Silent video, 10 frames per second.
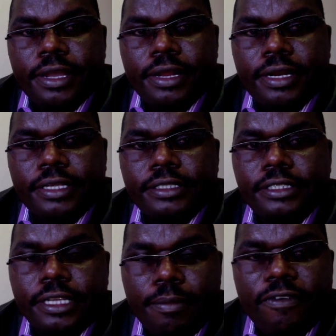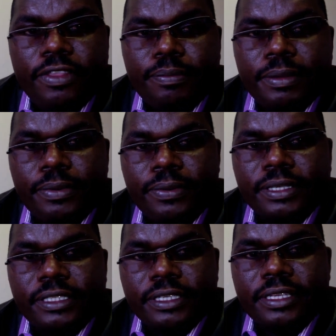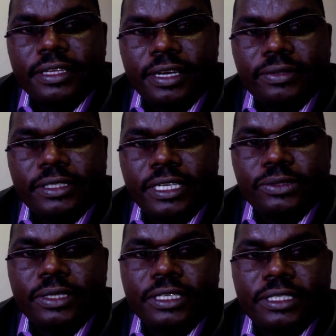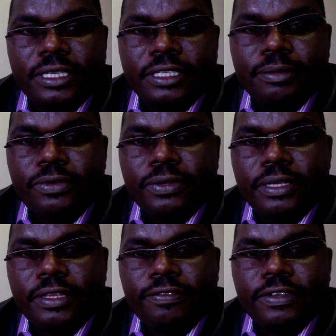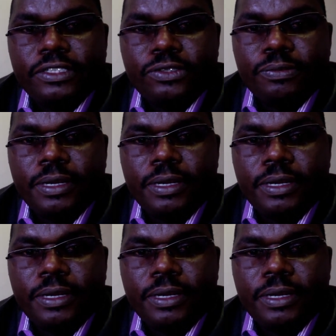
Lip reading: and some of the people who are taking the houses actually they sell them within the first 2